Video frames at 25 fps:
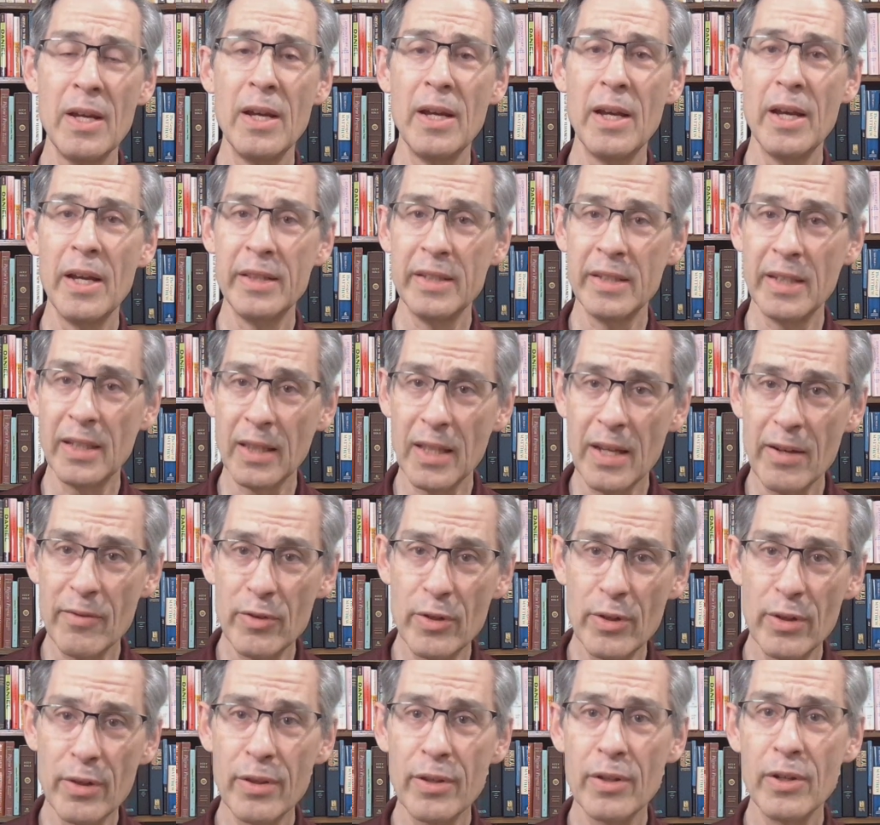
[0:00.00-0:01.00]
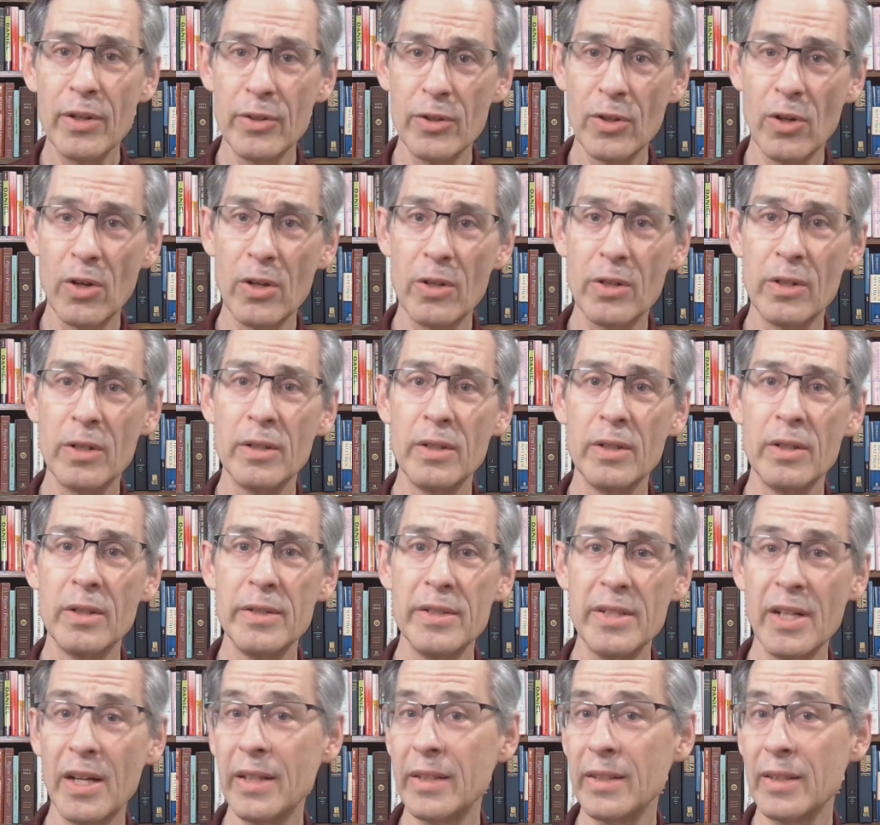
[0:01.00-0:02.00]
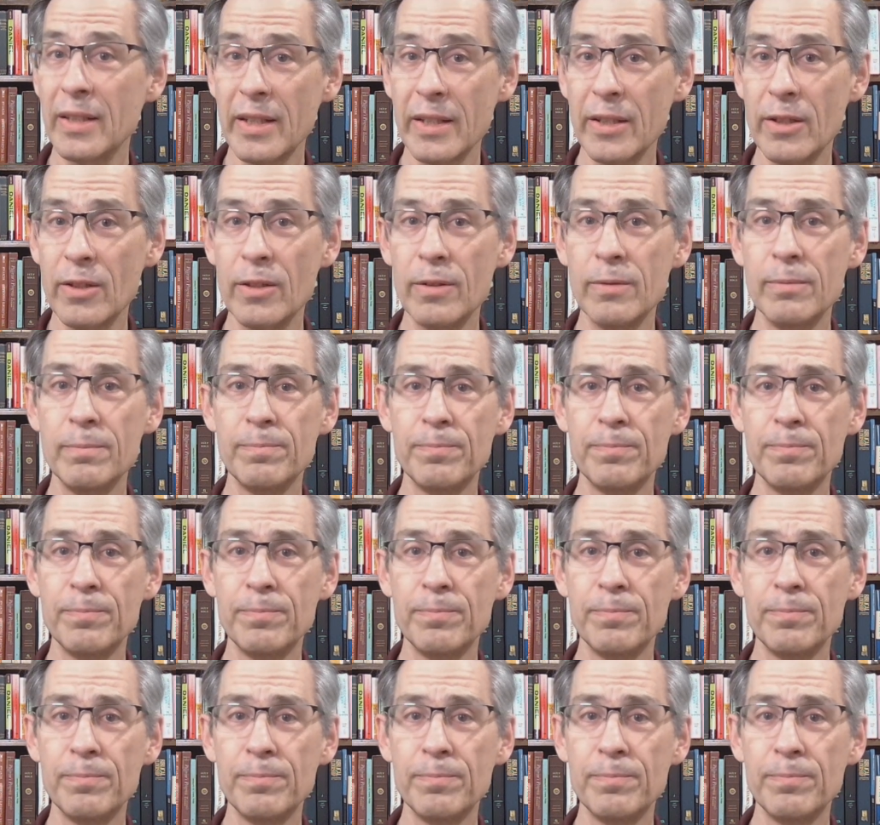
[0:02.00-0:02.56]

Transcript: and the 11th, a daughter, died later.